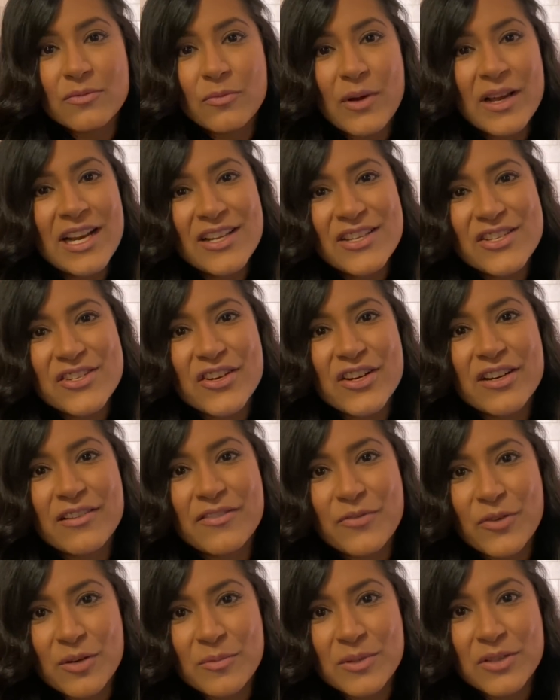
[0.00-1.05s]
Why not start a
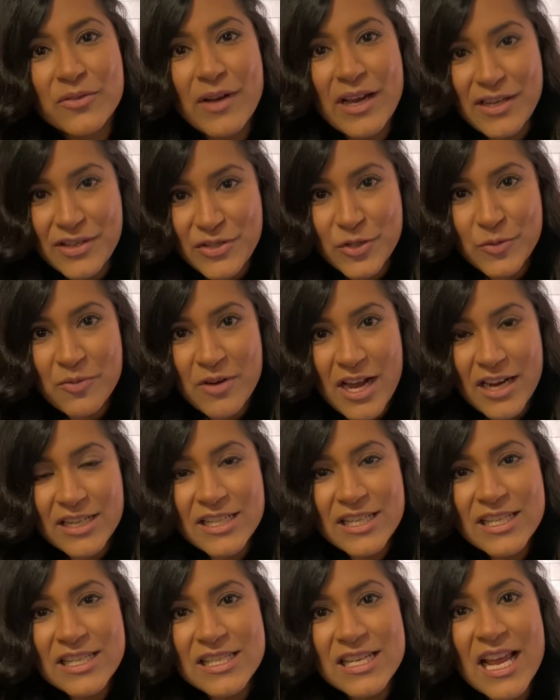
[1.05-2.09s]
formal gratitude
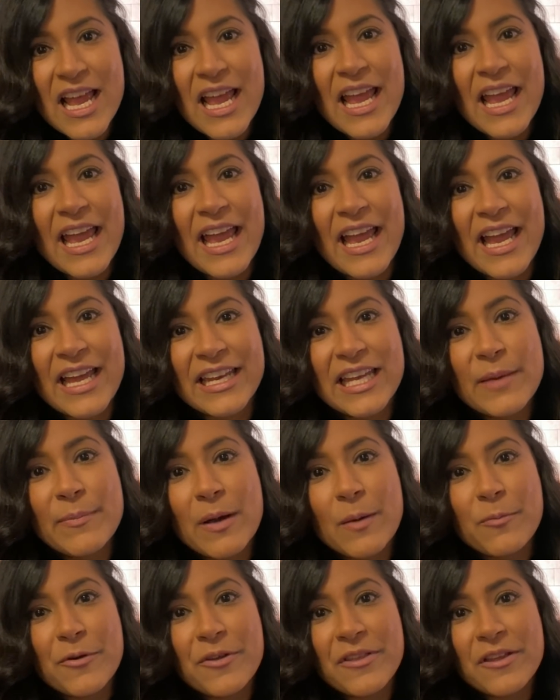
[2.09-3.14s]
practice and keep
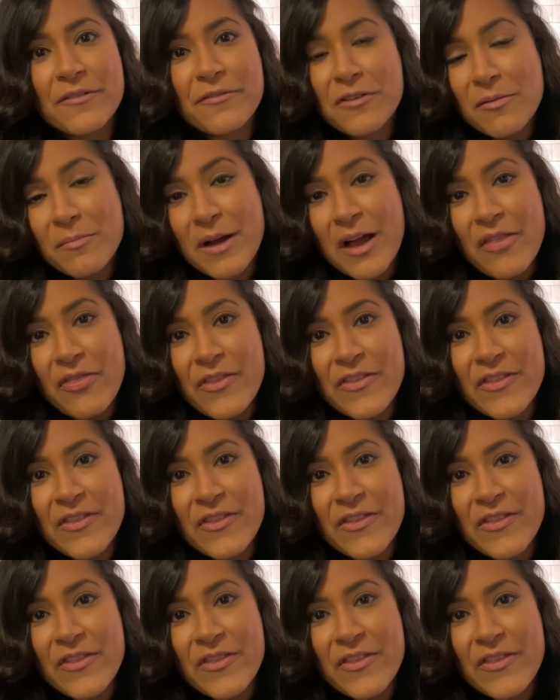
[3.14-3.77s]
up with it for a month?